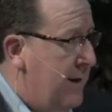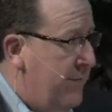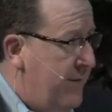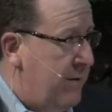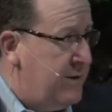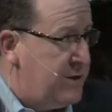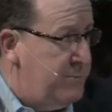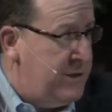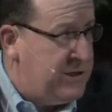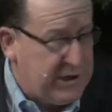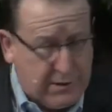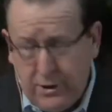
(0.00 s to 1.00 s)
There is a
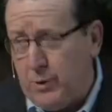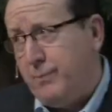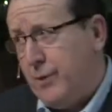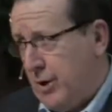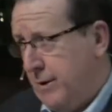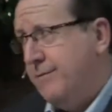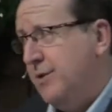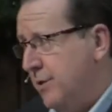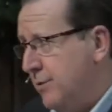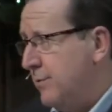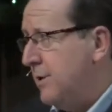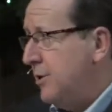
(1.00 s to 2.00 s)
material part of
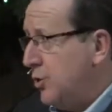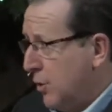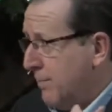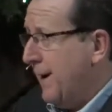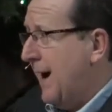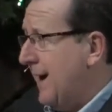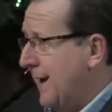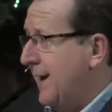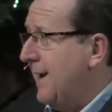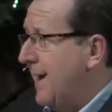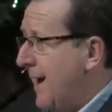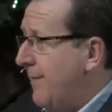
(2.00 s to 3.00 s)
you, your
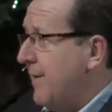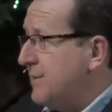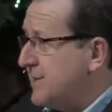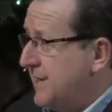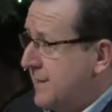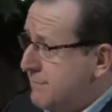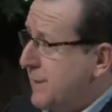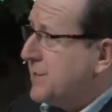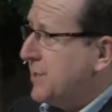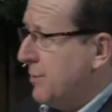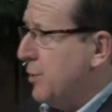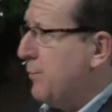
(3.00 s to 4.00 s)
body, and there is an
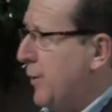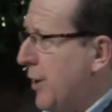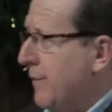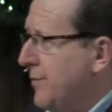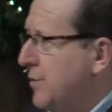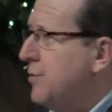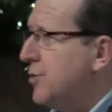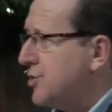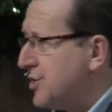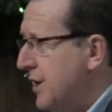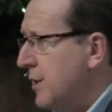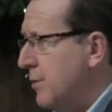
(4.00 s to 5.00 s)
immaterial part of you, your
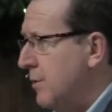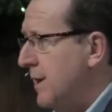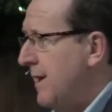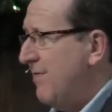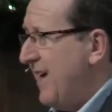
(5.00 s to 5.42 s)
soul.